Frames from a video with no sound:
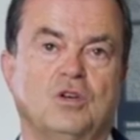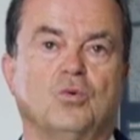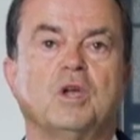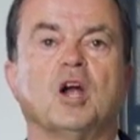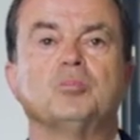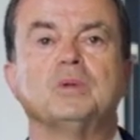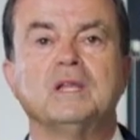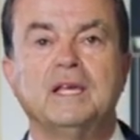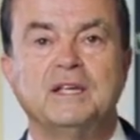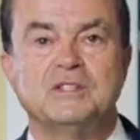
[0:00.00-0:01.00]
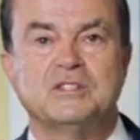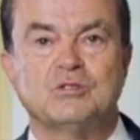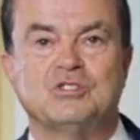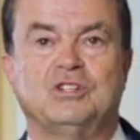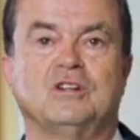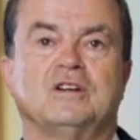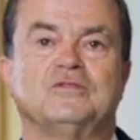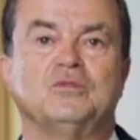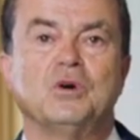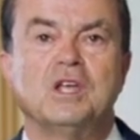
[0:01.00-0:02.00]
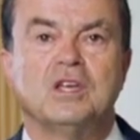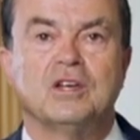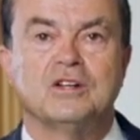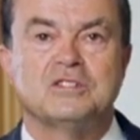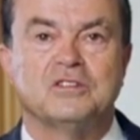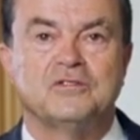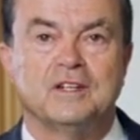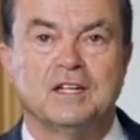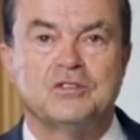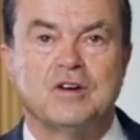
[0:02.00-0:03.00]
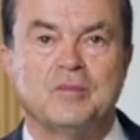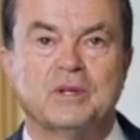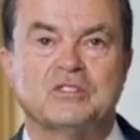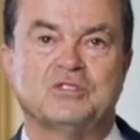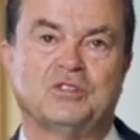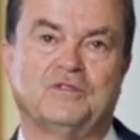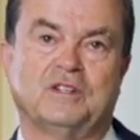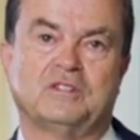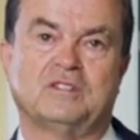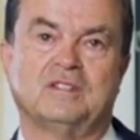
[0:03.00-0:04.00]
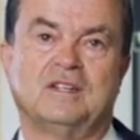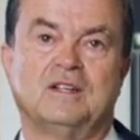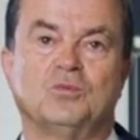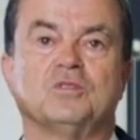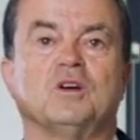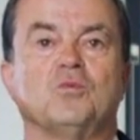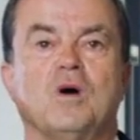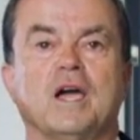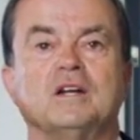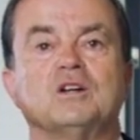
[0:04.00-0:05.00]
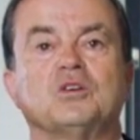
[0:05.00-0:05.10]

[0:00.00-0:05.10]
we are pleased to share our forty years of philanthropic service with a wider